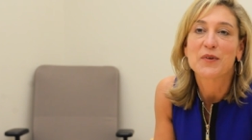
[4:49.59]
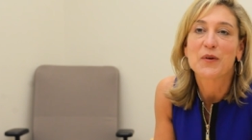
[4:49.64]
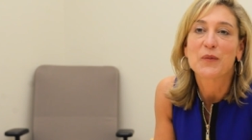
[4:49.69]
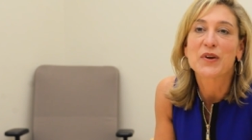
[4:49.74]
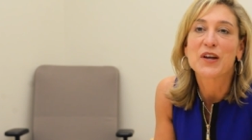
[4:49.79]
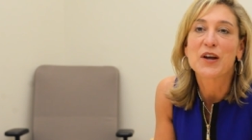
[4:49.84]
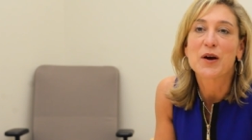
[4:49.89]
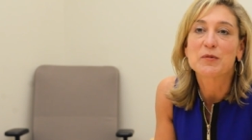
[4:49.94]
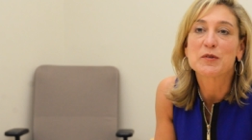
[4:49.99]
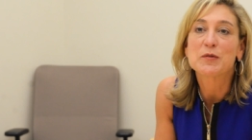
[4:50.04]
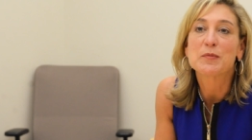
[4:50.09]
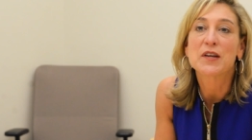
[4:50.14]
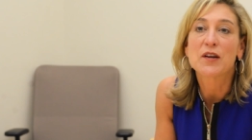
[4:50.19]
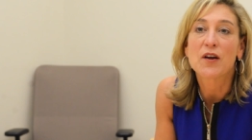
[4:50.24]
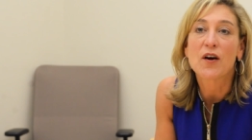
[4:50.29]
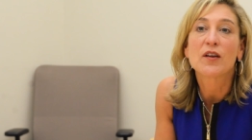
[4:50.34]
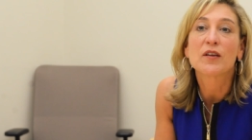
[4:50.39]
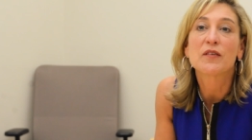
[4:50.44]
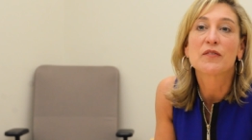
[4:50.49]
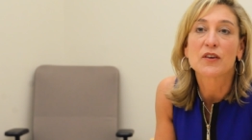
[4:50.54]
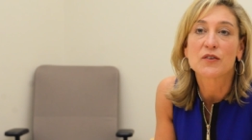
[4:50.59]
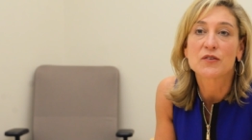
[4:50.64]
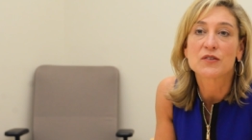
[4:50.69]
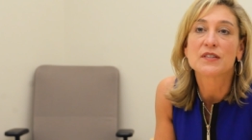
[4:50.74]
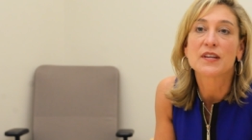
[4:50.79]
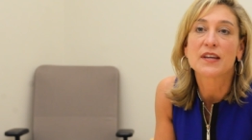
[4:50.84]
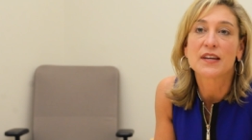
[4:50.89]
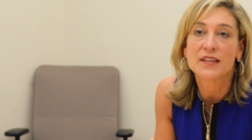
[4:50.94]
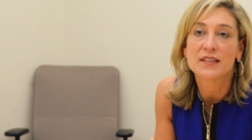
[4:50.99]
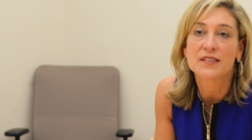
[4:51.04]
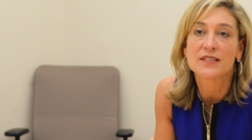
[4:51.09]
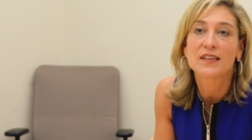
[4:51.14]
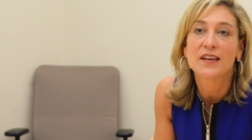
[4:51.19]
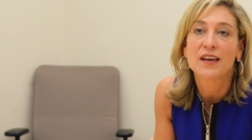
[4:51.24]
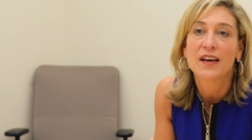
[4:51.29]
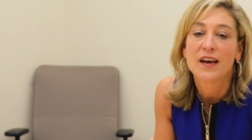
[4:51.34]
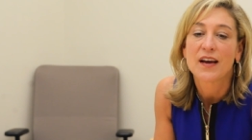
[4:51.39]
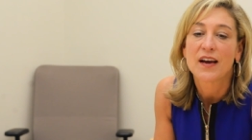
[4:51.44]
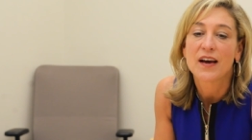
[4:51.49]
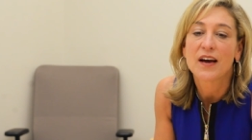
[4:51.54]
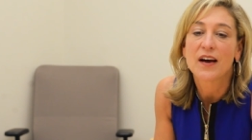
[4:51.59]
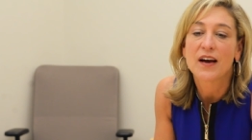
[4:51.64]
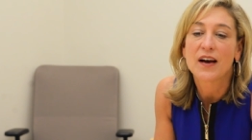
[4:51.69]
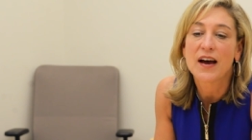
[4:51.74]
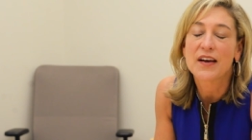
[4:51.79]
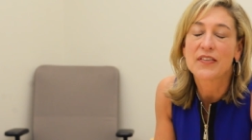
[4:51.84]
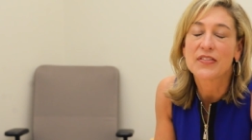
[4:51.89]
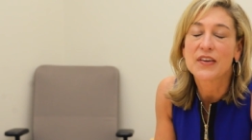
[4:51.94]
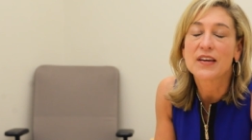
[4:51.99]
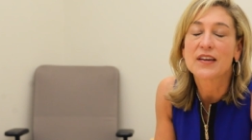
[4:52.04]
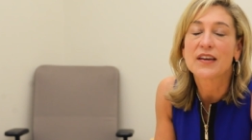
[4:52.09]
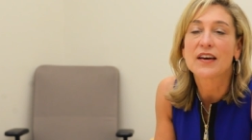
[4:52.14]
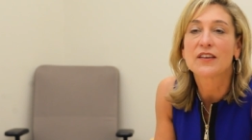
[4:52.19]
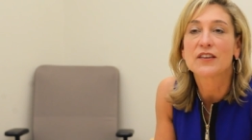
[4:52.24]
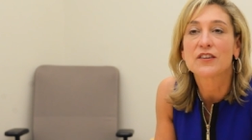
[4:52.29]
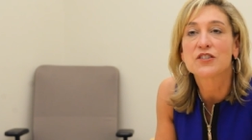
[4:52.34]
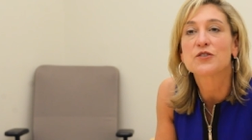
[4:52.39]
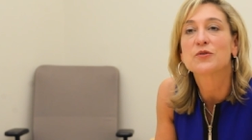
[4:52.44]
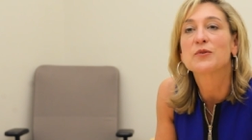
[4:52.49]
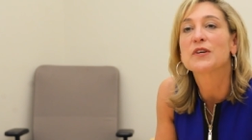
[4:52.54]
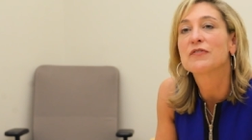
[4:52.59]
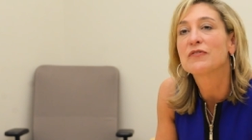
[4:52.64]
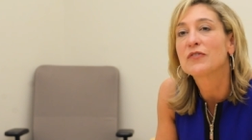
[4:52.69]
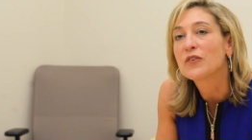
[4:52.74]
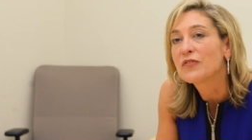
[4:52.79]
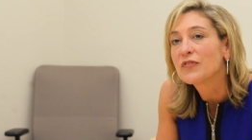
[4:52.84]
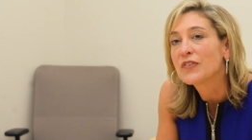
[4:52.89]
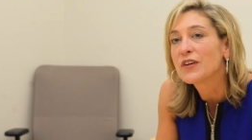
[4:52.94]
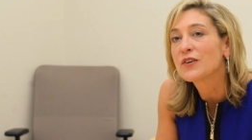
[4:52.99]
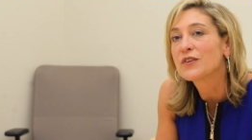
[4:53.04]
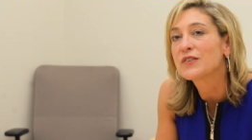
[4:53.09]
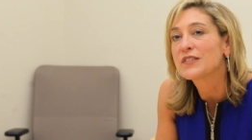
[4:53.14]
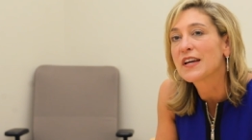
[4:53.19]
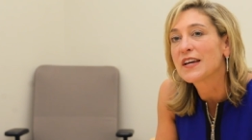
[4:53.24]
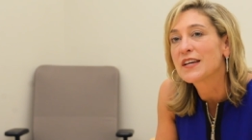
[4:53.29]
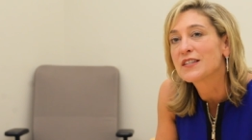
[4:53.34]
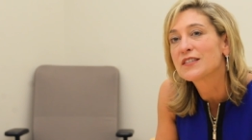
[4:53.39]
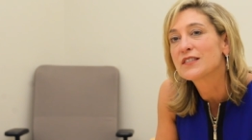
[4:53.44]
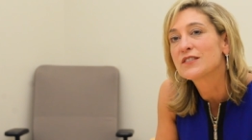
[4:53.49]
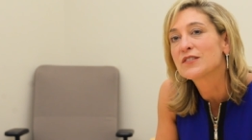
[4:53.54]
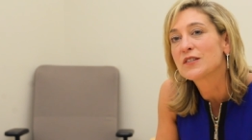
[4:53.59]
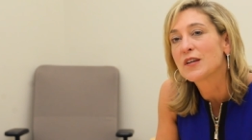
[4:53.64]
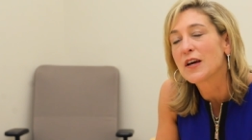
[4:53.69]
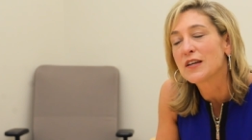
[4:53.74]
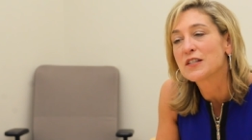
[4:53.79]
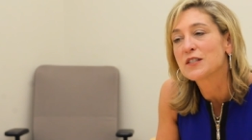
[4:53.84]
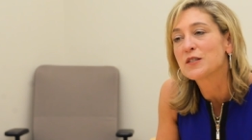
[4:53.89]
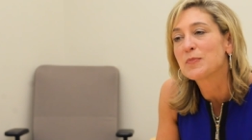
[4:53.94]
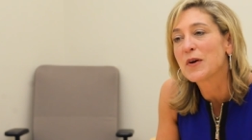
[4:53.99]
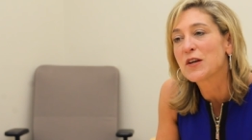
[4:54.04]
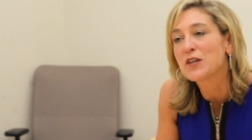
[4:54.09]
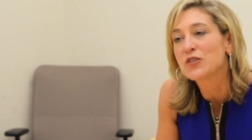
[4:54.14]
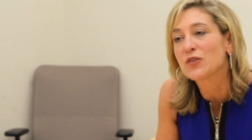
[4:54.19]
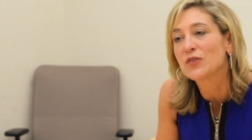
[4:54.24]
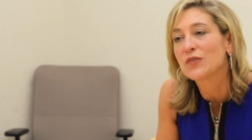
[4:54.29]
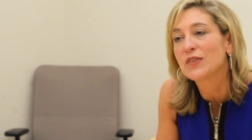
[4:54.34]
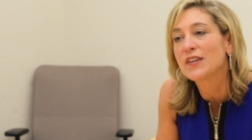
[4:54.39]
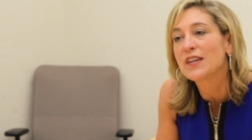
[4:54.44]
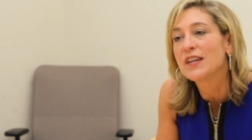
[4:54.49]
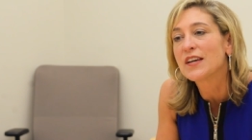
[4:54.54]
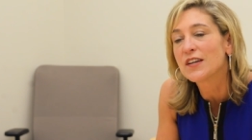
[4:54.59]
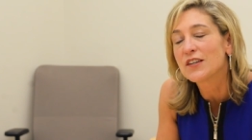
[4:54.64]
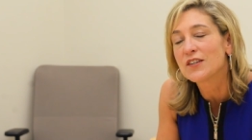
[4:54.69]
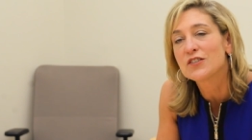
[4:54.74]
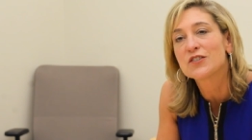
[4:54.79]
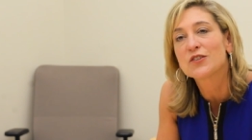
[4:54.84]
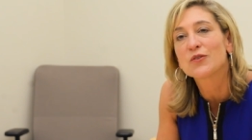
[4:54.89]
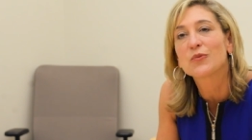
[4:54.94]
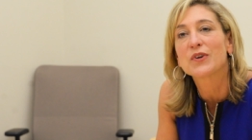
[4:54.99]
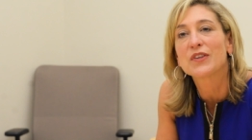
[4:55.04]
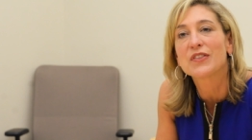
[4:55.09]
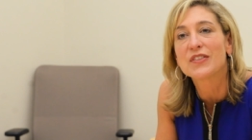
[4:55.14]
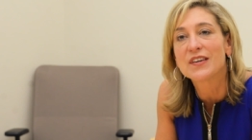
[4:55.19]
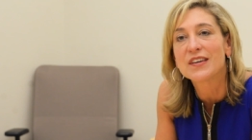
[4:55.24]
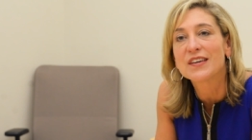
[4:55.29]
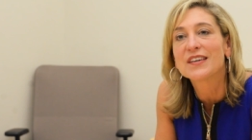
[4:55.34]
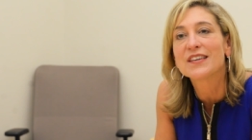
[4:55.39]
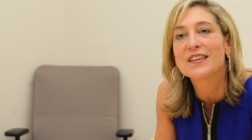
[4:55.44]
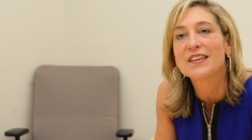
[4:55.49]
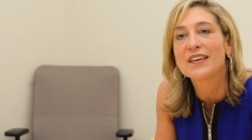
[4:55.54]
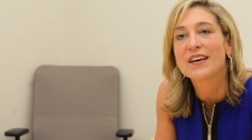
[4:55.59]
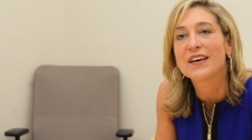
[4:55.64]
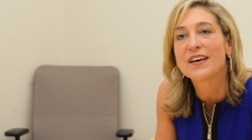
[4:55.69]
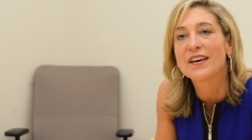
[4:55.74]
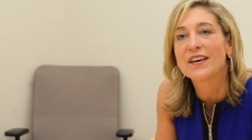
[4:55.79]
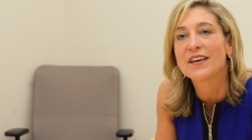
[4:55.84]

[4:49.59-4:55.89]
We hope to meet all of those needs. I think LSUE fulfills a special niche within